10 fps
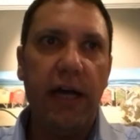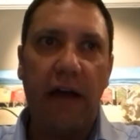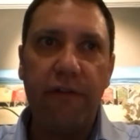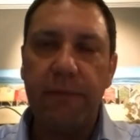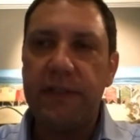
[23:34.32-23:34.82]

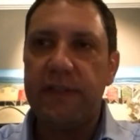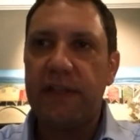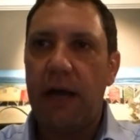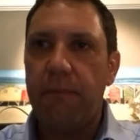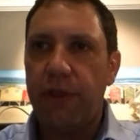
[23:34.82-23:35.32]
Government has
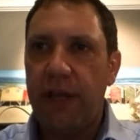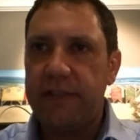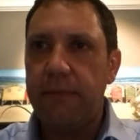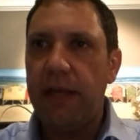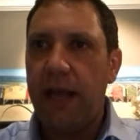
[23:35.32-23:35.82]
come with
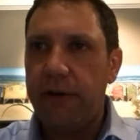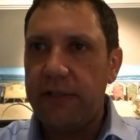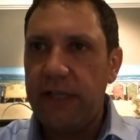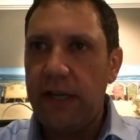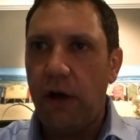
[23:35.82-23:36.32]
SME
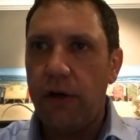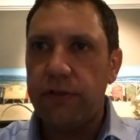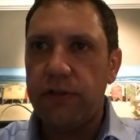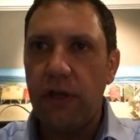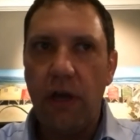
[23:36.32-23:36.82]
guarantee
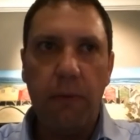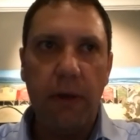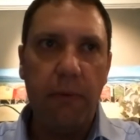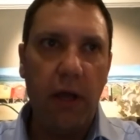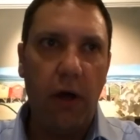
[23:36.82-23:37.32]
loans.
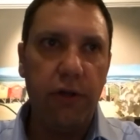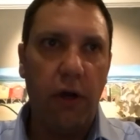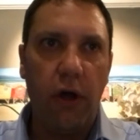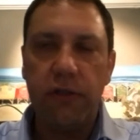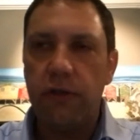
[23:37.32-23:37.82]
We hold
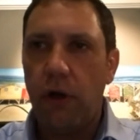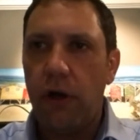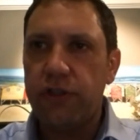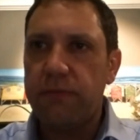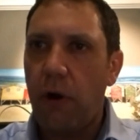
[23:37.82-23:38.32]
the
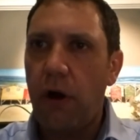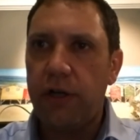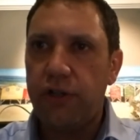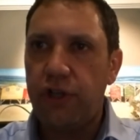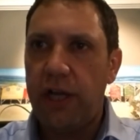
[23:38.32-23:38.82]
largest
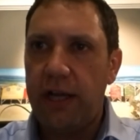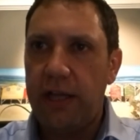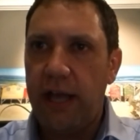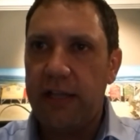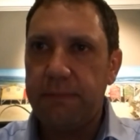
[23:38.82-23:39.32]
market share
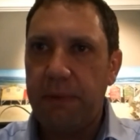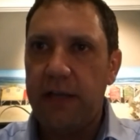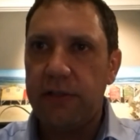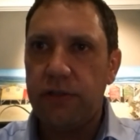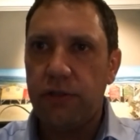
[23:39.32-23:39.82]
in that
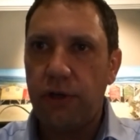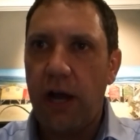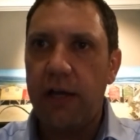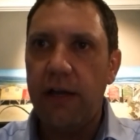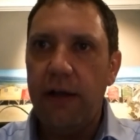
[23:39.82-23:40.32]
space to
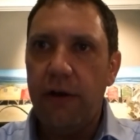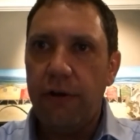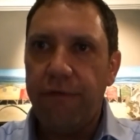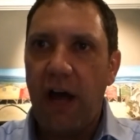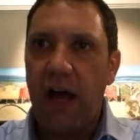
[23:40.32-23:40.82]
try and
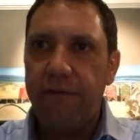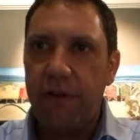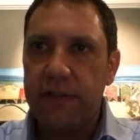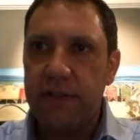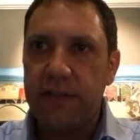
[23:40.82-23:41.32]
revive
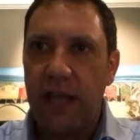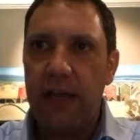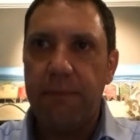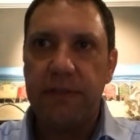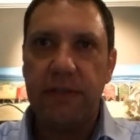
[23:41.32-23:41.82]
and
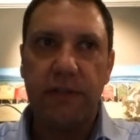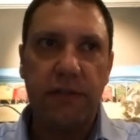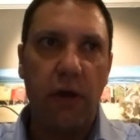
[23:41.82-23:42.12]
sustain business.